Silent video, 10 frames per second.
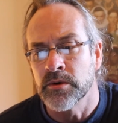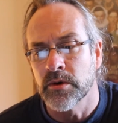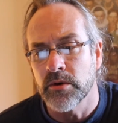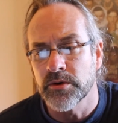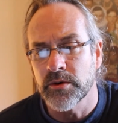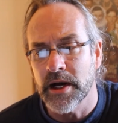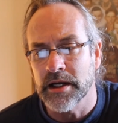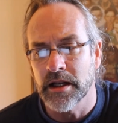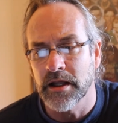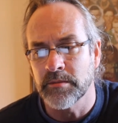nor do I
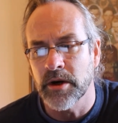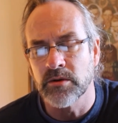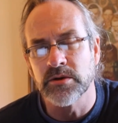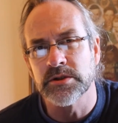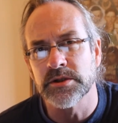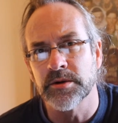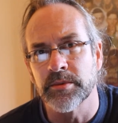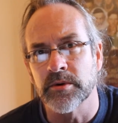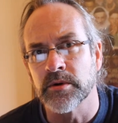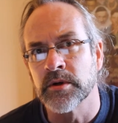claim
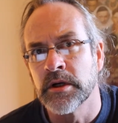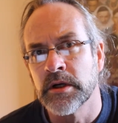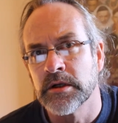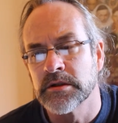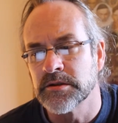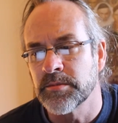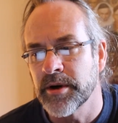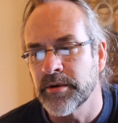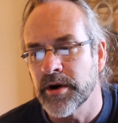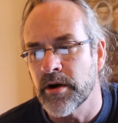ownership or
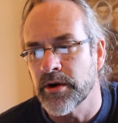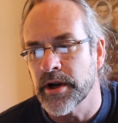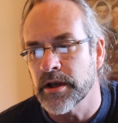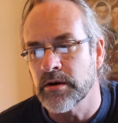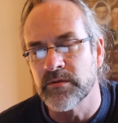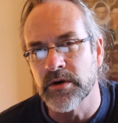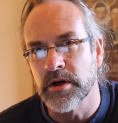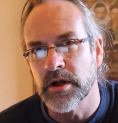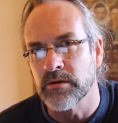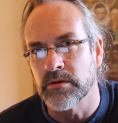superiority over
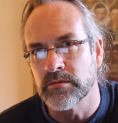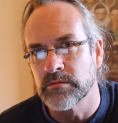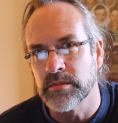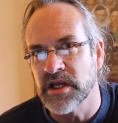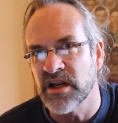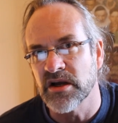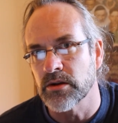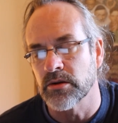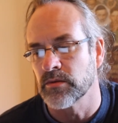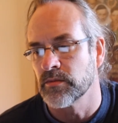another, any other.